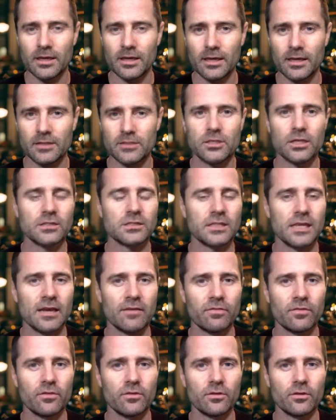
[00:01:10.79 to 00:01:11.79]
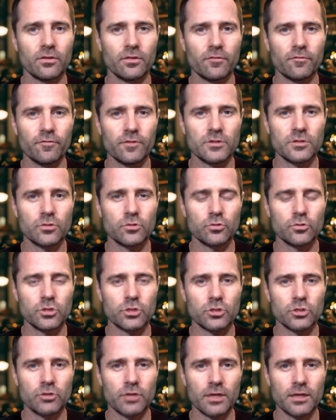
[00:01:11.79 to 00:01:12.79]
and she doesn't have the physical
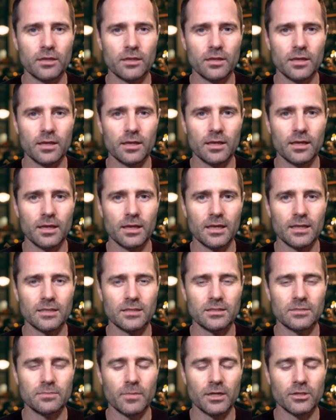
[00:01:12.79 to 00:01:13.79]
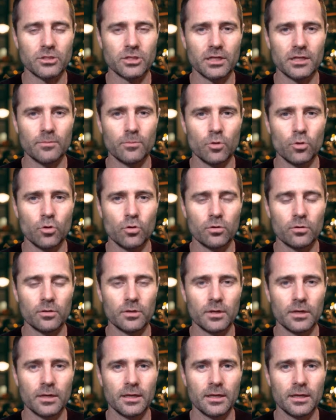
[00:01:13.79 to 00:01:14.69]
strength as much anymore.